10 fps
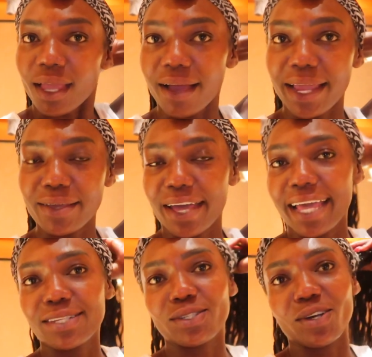All right, you
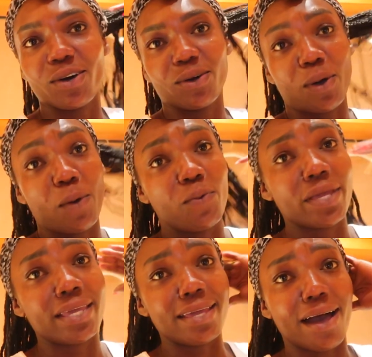guys, so
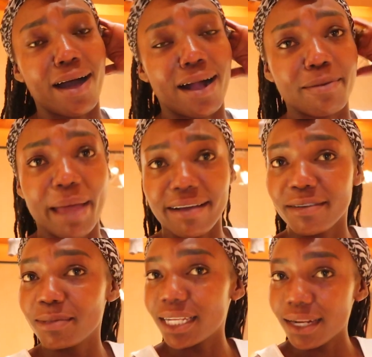we are back
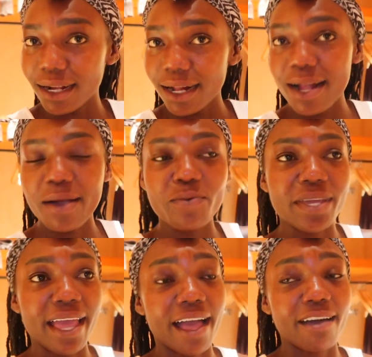from dinner.
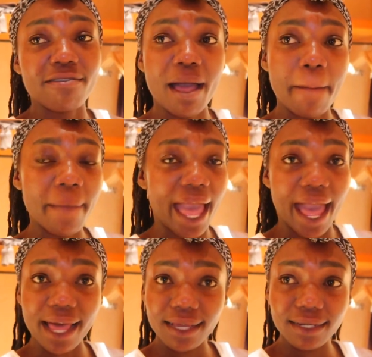We have
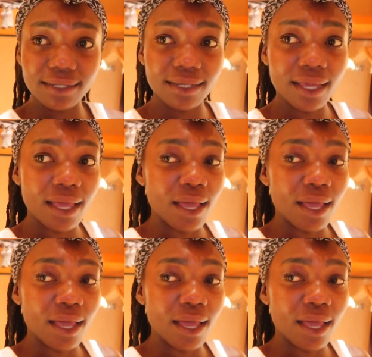packed.